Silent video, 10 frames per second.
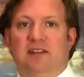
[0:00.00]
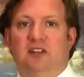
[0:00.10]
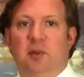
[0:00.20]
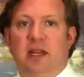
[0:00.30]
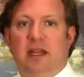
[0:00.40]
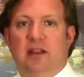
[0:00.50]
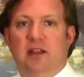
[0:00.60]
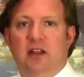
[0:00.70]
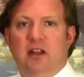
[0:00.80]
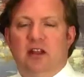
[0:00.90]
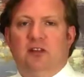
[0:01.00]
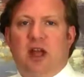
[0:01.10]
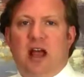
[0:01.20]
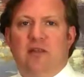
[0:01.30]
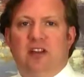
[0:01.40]
is speeding. So
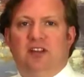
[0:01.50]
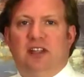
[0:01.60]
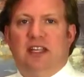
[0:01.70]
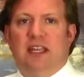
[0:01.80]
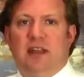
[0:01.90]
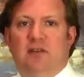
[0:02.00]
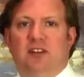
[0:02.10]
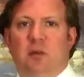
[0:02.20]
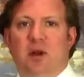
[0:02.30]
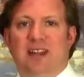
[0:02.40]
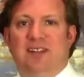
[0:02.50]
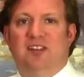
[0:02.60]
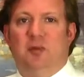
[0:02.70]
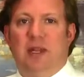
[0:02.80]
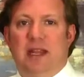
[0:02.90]
obviously, if someone is
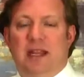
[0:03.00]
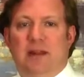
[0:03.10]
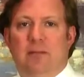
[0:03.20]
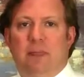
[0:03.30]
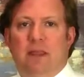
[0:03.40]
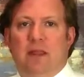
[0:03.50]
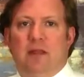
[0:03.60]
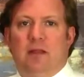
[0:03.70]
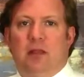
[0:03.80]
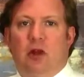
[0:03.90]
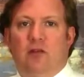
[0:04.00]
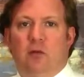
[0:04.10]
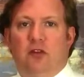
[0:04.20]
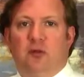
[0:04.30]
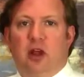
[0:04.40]
speeding, law
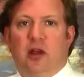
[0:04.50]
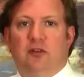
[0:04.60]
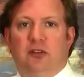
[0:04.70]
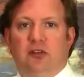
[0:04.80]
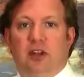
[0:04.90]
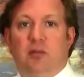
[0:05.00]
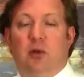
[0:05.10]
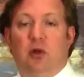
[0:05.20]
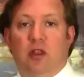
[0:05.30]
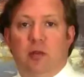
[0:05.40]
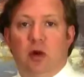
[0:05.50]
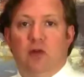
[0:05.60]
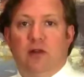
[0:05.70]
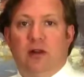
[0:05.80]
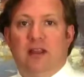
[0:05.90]
enforcement officers can pull them
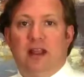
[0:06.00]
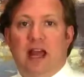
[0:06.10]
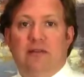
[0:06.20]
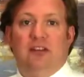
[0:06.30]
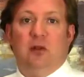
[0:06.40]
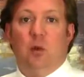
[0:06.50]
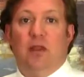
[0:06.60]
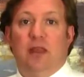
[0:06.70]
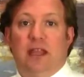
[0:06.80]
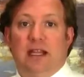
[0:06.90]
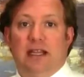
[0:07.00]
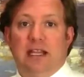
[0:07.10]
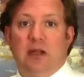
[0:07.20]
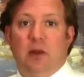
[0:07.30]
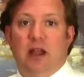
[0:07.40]
over, and then obviously one thing can lead
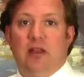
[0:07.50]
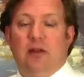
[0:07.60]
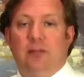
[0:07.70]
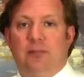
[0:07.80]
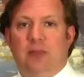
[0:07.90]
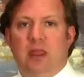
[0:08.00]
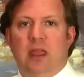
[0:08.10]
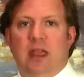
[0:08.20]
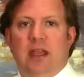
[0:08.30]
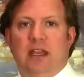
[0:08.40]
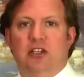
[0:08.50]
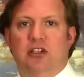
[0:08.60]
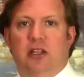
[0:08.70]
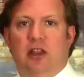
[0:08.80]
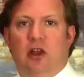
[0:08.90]
to another.
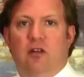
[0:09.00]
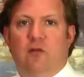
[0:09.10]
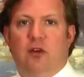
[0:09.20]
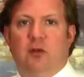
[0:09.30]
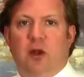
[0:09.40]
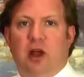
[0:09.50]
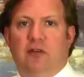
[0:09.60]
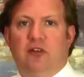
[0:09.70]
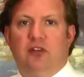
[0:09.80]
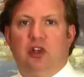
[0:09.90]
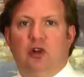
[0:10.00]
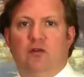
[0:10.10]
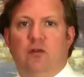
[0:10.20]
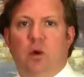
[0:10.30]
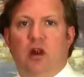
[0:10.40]
Additionally, law enforcement officers look
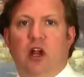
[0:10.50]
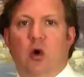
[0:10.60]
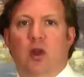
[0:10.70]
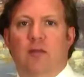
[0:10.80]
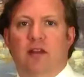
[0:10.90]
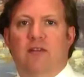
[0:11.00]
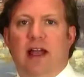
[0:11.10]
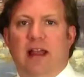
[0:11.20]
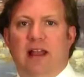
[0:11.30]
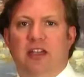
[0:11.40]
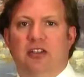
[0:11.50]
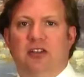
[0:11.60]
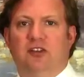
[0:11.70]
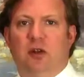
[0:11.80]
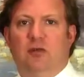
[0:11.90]
for equipment
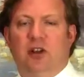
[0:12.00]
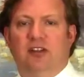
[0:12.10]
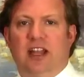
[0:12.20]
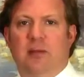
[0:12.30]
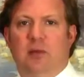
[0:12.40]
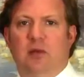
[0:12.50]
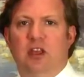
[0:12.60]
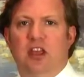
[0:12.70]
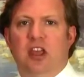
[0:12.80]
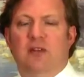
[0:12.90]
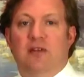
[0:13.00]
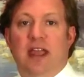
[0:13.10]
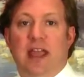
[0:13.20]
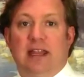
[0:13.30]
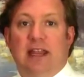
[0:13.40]
violations. So for example, if you have a
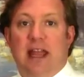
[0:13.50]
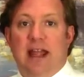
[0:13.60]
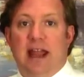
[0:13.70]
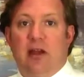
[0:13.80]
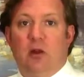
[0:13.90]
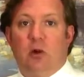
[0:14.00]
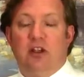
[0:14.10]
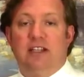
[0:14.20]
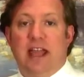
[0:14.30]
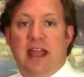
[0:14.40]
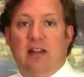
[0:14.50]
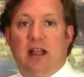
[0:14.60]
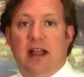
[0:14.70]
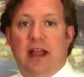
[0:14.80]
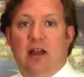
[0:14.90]
headlight out or a tag
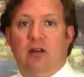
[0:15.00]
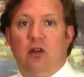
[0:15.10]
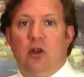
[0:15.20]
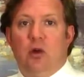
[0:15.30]
light out